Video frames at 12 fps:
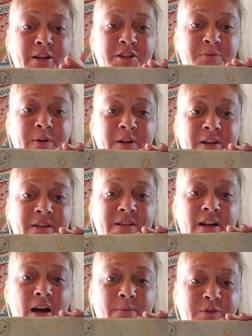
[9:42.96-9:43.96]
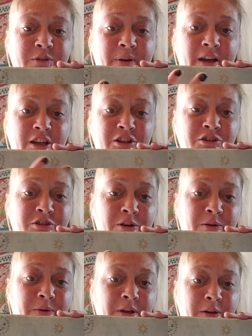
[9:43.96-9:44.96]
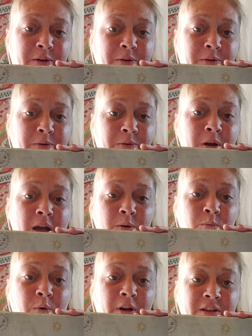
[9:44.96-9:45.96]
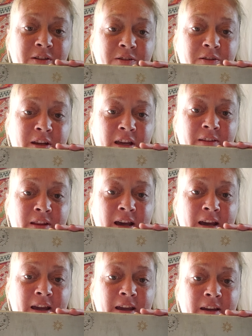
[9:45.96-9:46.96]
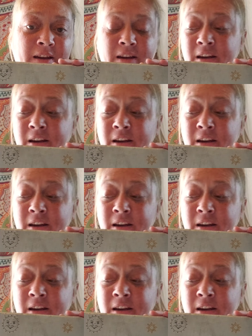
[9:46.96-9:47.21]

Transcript: I just wanted to stop so I could show you what it's looking like